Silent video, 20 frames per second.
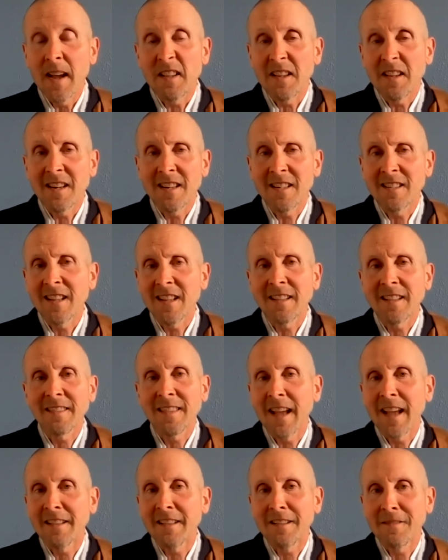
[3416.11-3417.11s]
and yet it's not
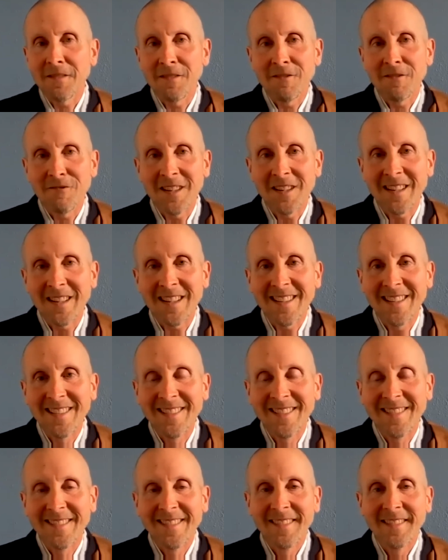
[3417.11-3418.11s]
that different really.